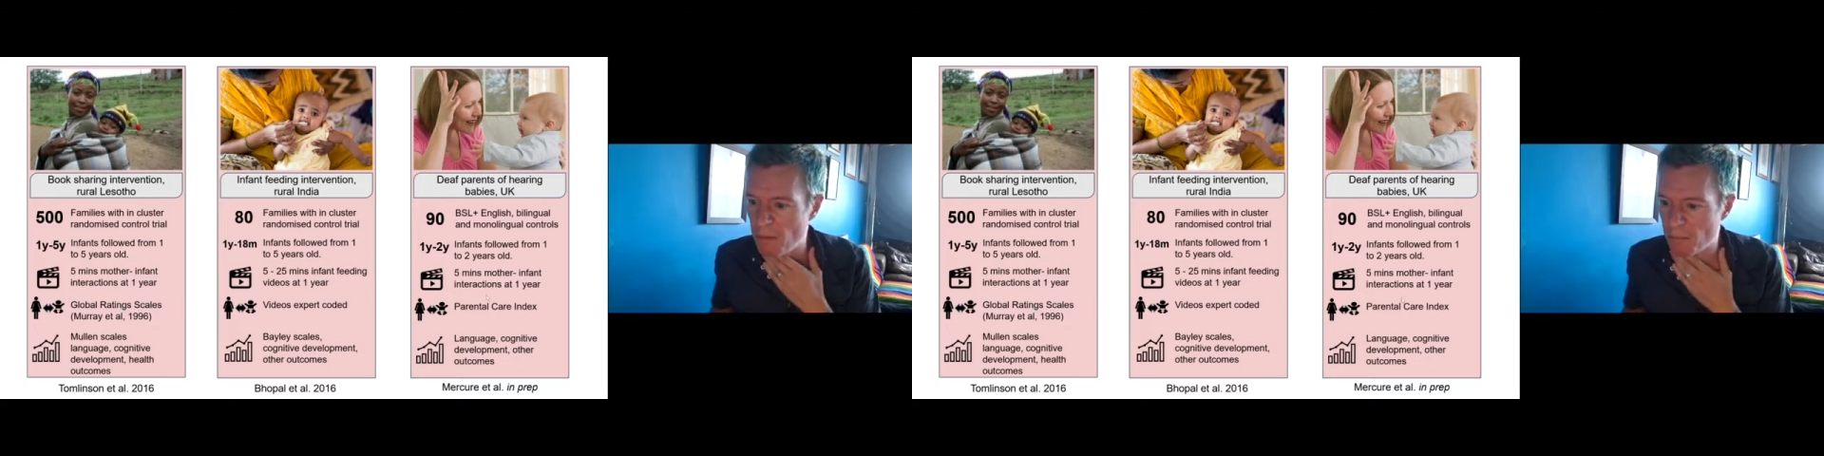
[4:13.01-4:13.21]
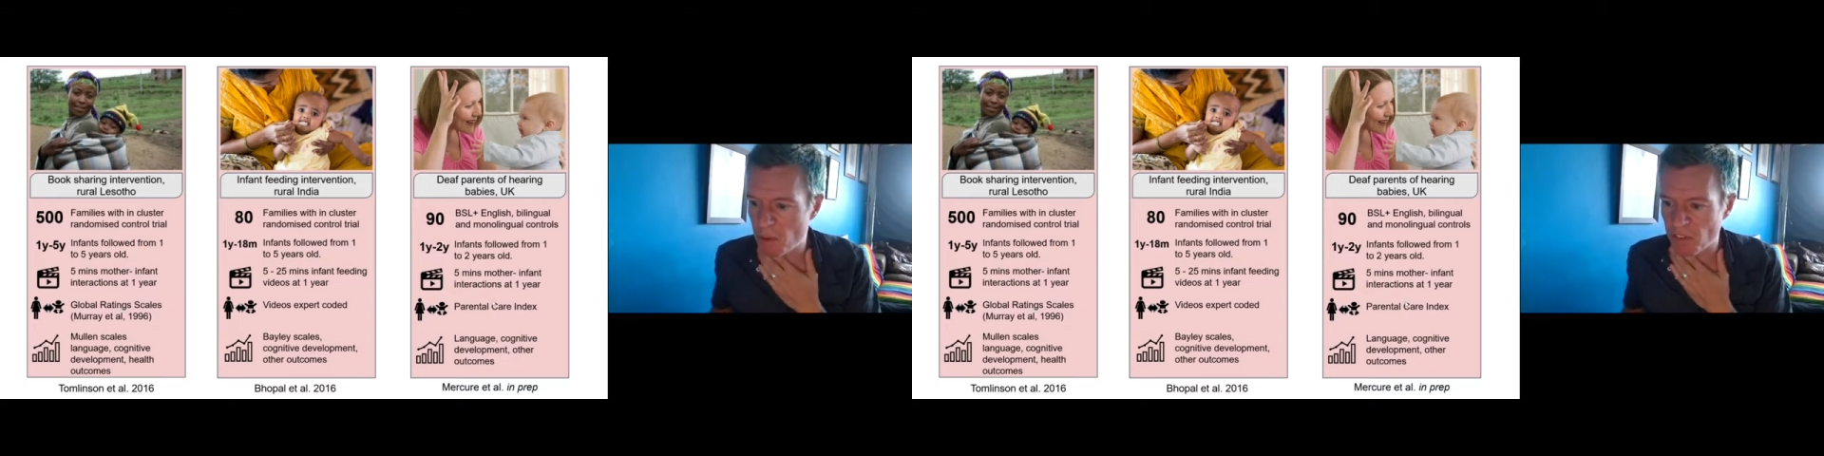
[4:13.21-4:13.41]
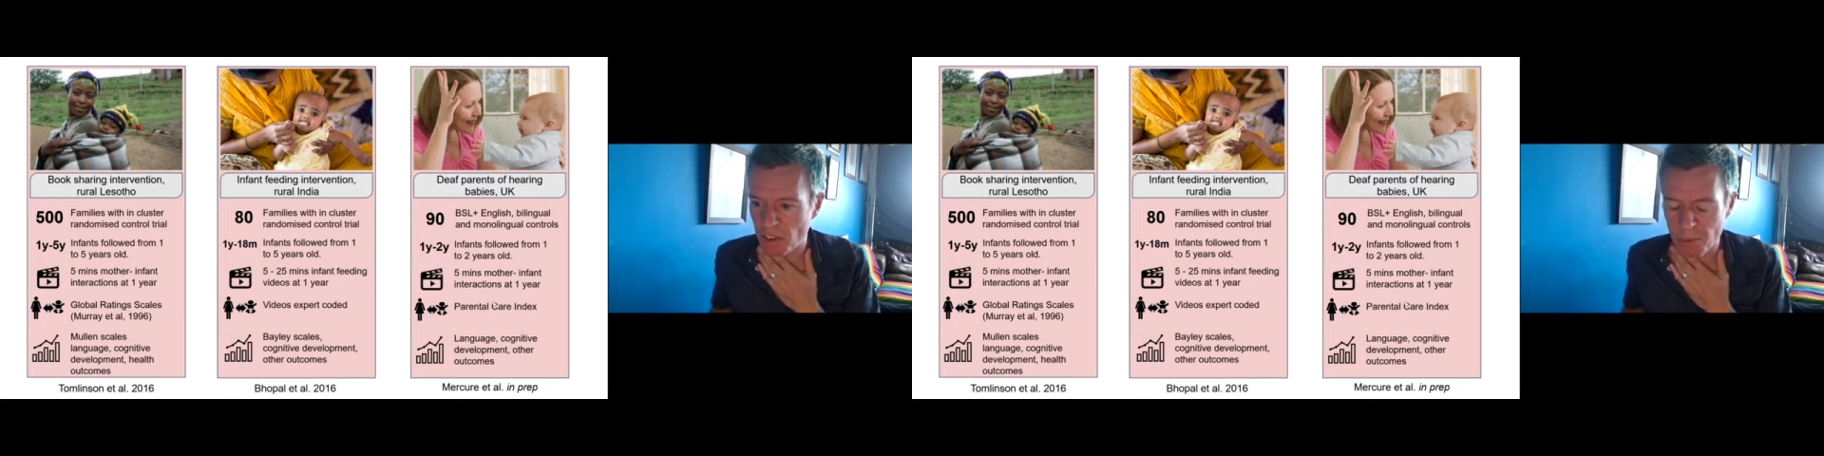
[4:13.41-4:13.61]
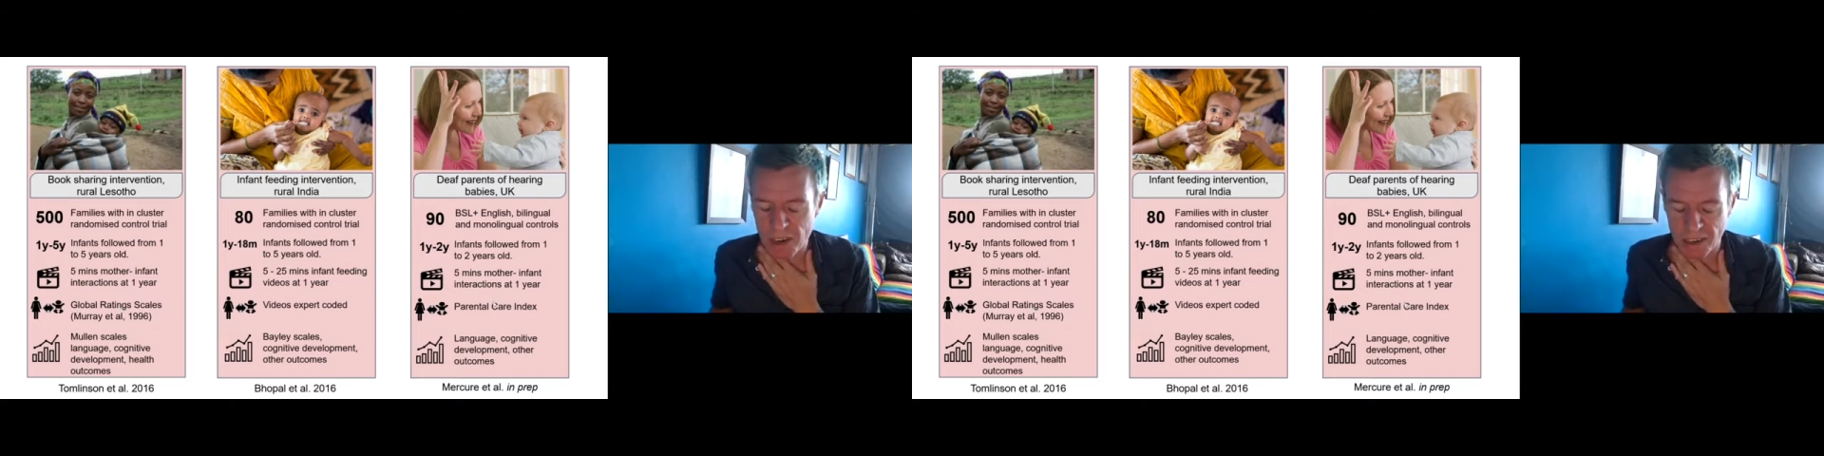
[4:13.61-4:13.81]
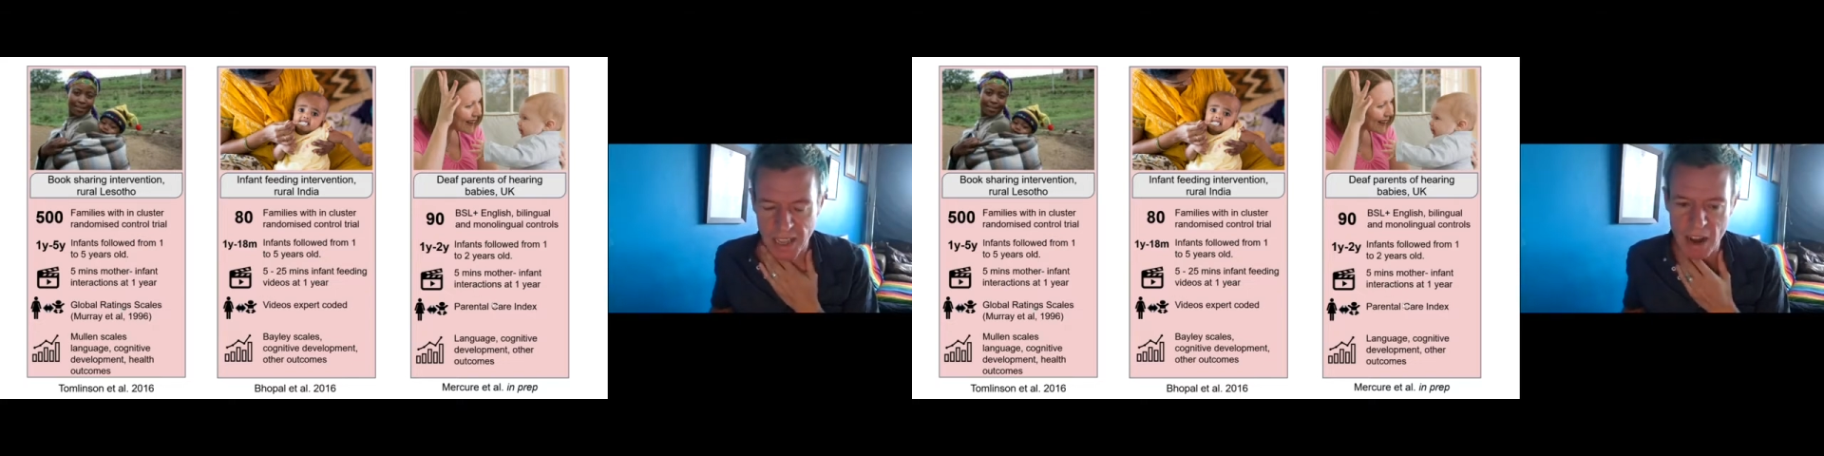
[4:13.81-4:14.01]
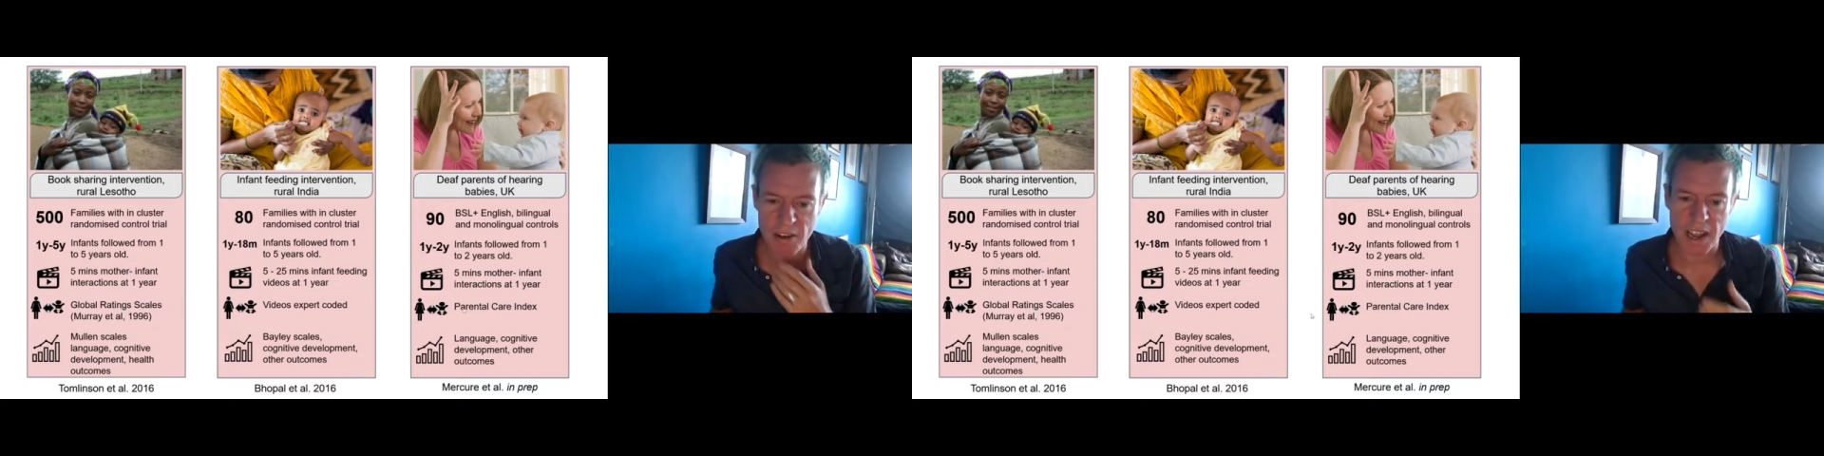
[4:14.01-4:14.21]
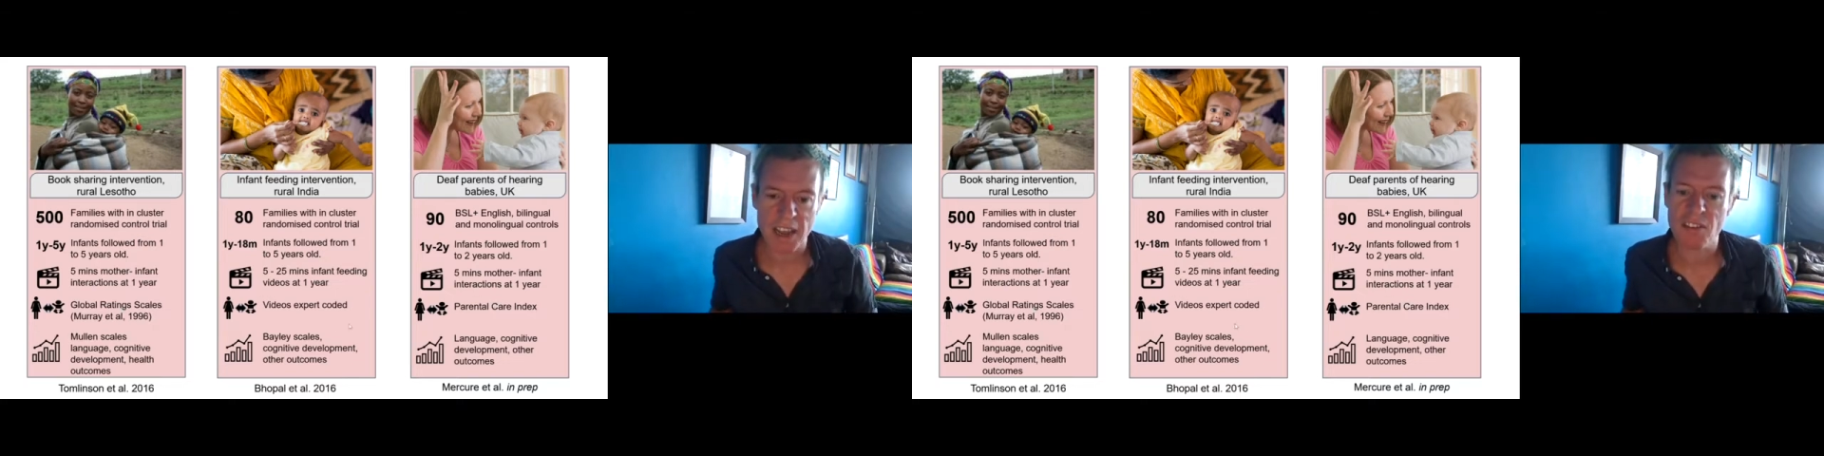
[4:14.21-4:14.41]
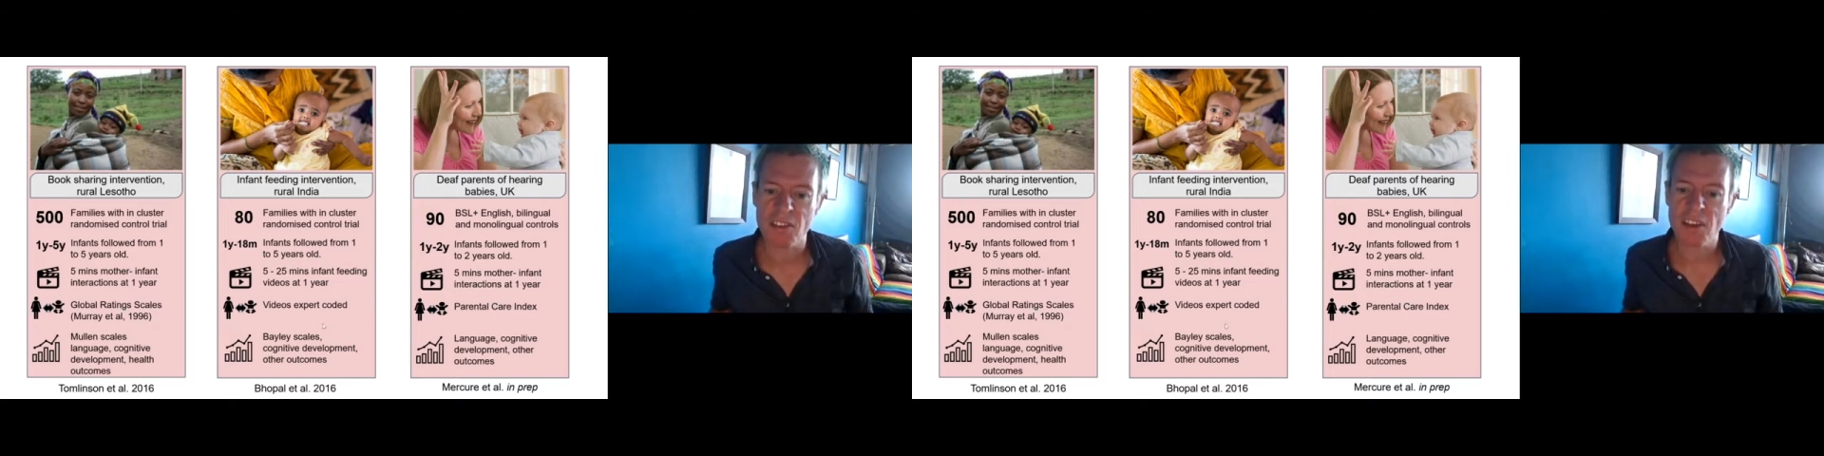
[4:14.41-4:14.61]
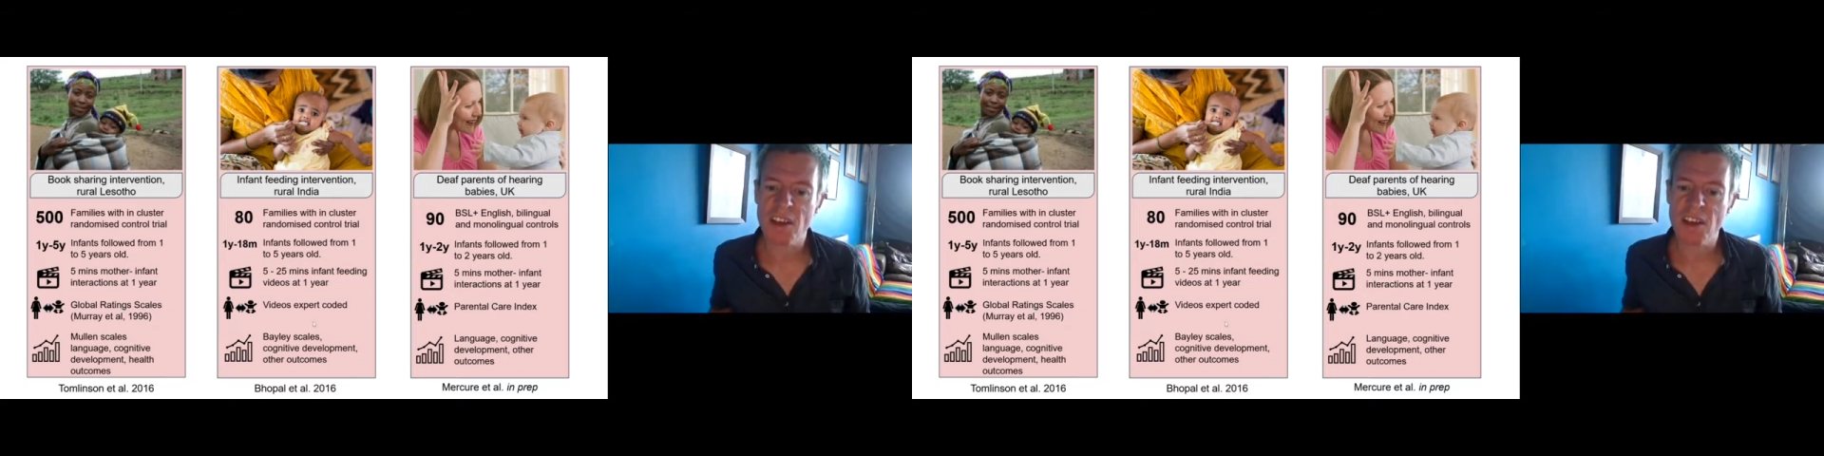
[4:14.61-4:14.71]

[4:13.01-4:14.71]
using parental care index,